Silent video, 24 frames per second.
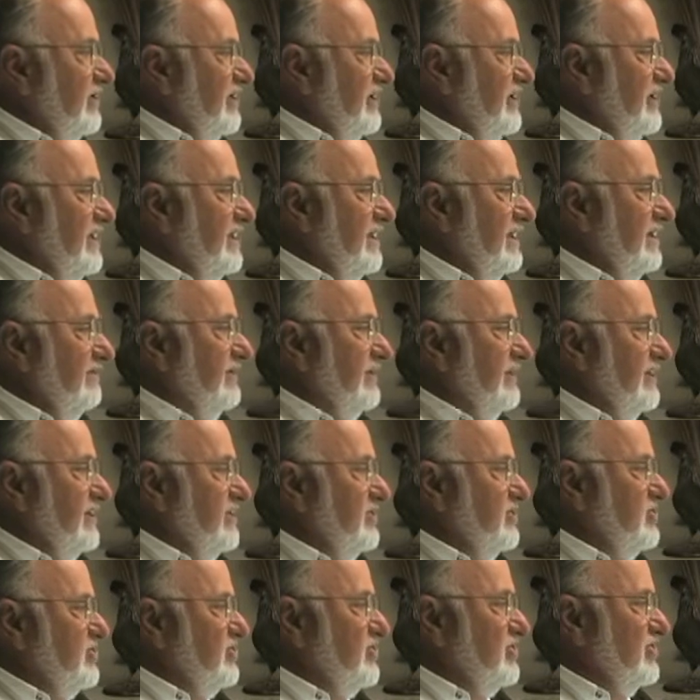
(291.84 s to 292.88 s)
to get everything
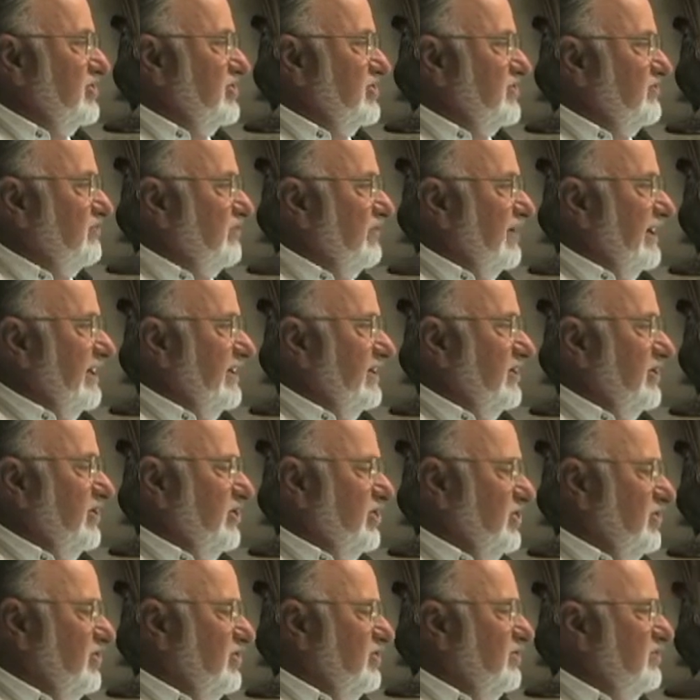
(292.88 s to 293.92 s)
just right.
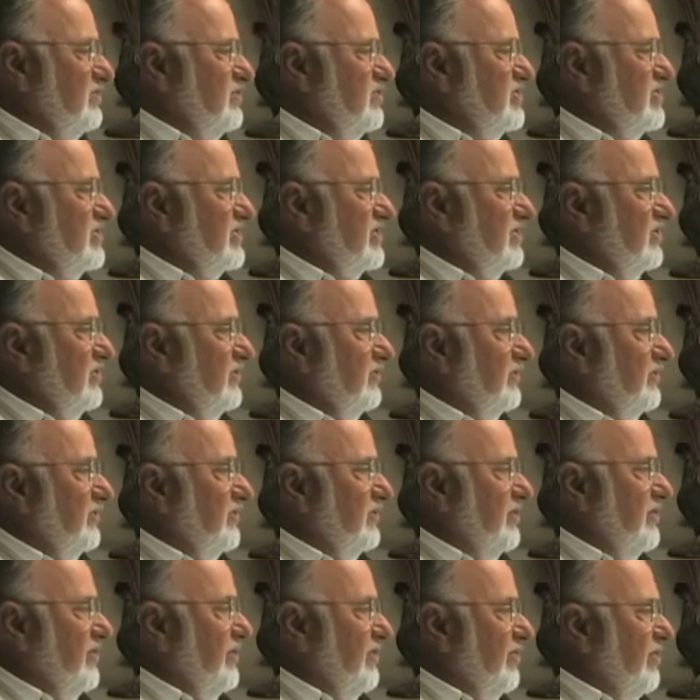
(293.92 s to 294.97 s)
Go slow.
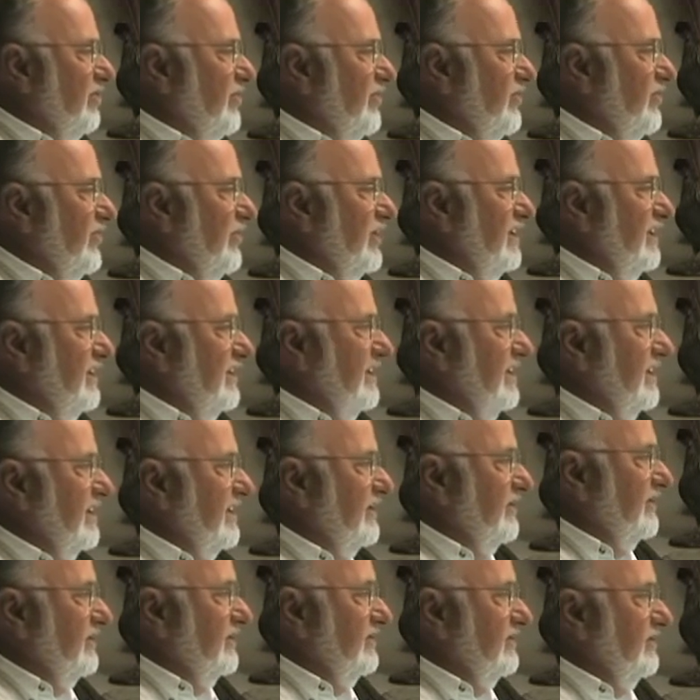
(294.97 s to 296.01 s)
Think it
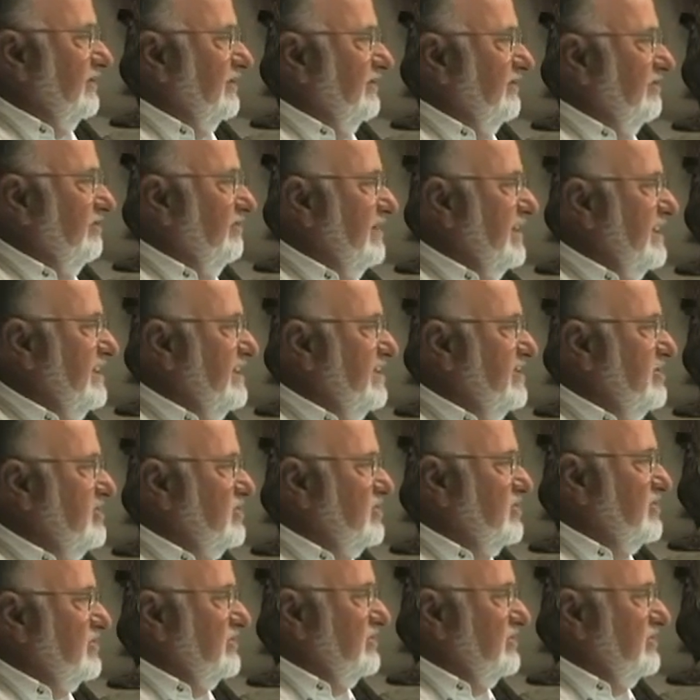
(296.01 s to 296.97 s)
out. Make each